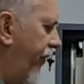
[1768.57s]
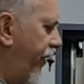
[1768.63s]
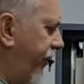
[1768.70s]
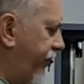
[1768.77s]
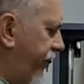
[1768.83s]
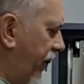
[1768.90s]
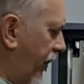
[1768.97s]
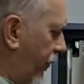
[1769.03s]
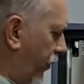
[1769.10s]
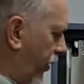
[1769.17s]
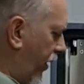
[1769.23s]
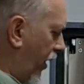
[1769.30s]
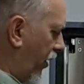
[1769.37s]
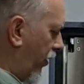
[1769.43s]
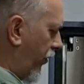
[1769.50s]
this thing
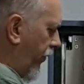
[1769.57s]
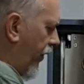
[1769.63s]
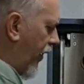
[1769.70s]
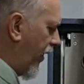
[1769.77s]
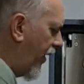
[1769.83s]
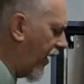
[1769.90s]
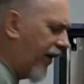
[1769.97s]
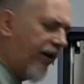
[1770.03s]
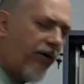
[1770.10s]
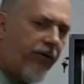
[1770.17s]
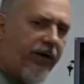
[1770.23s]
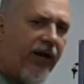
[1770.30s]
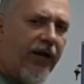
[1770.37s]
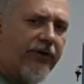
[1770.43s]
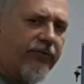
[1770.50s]
will go and
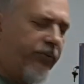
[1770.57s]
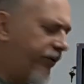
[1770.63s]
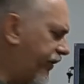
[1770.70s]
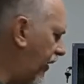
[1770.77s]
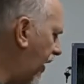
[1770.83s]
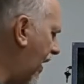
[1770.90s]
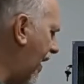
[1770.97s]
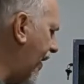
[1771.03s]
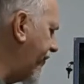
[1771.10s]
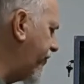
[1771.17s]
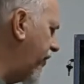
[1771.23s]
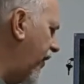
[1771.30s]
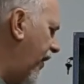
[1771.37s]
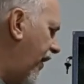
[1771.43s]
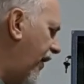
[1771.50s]
it'll catch with the latch,
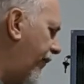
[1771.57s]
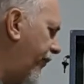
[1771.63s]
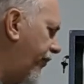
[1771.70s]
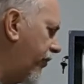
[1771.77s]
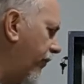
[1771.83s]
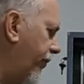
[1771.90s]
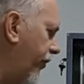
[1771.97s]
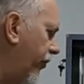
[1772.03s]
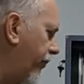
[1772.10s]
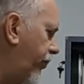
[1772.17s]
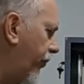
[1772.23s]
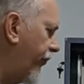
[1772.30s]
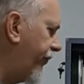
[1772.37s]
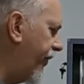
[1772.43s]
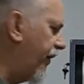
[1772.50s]
and then when the computer
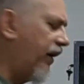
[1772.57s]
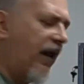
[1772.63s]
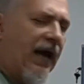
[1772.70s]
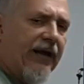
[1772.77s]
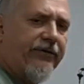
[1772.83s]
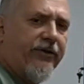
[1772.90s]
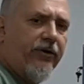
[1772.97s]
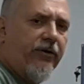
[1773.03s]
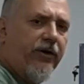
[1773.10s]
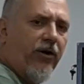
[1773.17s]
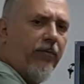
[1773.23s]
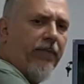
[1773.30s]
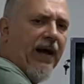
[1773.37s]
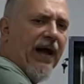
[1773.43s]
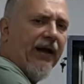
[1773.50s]
pulls in the latch, it'll
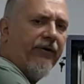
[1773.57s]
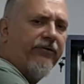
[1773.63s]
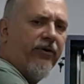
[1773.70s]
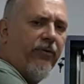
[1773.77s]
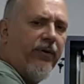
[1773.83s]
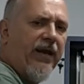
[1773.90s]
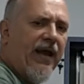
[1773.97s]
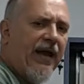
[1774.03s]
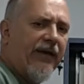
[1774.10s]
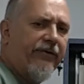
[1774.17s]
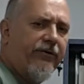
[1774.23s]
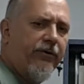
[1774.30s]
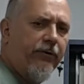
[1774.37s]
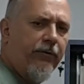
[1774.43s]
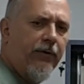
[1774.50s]
go back. So we
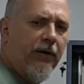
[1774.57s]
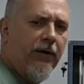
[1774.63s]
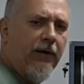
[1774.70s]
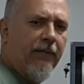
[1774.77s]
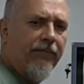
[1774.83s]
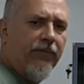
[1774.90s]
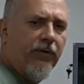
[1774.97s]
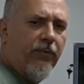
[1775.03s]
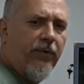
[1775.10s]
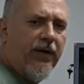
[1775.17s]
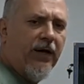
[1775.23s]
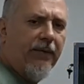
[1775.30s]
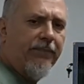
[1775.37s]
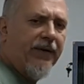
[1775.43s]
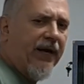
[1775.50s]

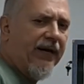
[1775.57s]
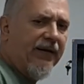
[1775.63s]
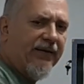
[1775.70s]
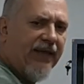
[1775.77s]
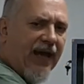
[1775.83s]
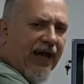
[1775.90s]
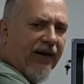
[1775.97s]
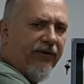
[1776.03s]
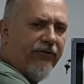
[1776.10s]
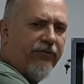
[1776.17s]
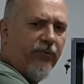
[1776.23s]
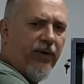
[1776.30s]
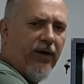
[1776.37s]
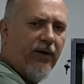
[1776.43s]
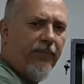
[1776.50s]
updated that as
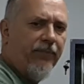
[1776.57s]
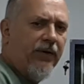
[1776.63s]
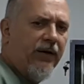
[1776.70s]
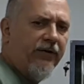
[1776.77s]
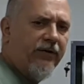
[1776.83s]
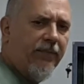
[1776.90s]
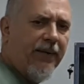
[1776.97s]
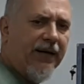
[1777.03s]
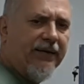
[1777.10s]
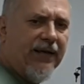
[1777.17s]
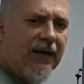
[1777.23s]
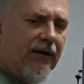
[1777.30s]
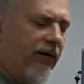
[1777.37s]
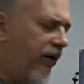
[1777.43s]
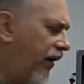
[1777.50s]
well to make
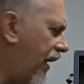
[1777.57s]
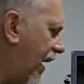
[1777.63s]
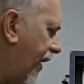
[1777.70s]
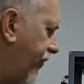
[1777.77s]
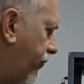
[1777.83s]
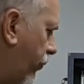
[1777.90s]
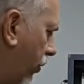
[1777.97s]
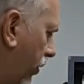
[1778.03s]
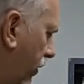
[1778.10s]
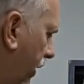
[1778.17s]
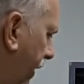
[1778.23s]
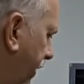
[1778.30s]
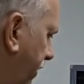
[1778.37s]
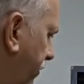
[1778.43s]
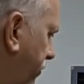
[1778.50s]
that little latch work
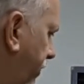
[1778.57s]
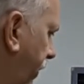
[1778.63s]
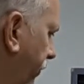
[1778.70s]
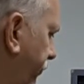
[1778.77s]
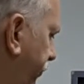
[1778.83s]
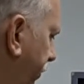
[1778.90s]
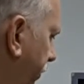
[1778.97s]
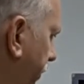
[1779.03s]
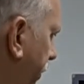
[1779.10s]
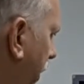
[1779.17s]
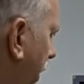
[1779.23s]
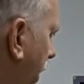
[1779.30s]
like it's supposed to.